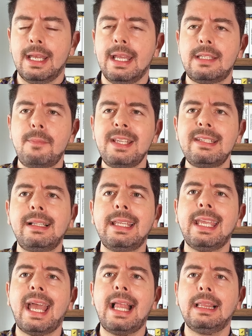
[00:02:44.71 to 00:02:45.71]
It's
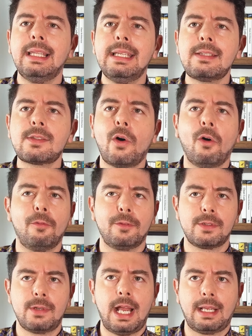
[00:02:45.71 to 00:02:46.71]
basically a list of
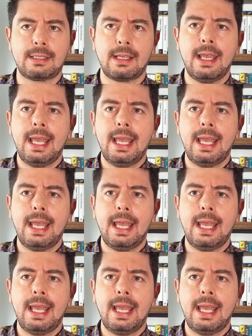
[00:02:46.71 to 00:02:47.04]
tracks.